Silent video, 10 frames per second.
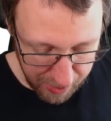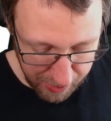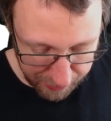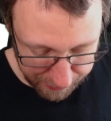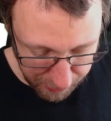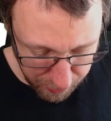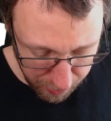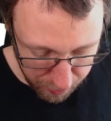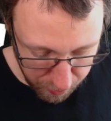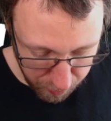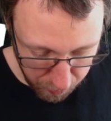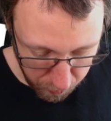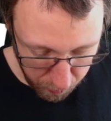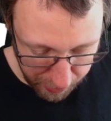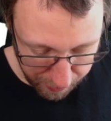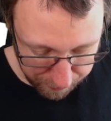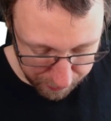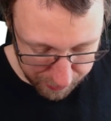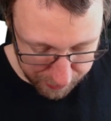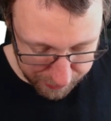And then we have
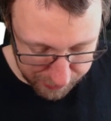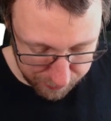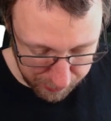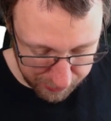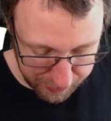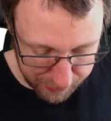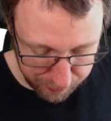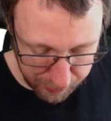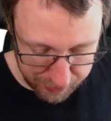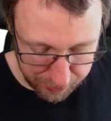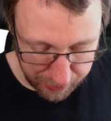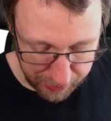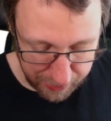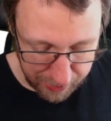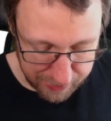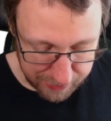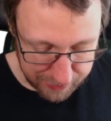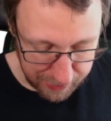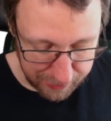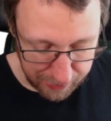this one, so we can
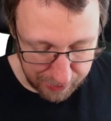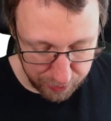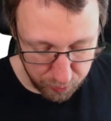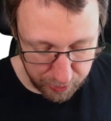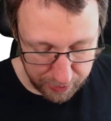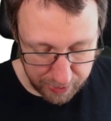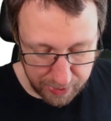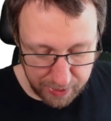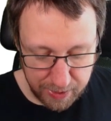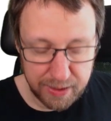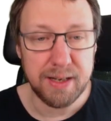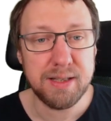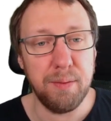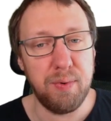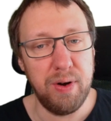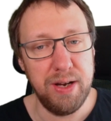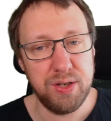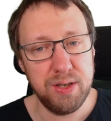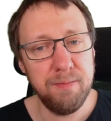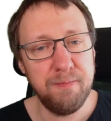start undoing this
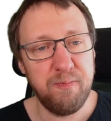operation.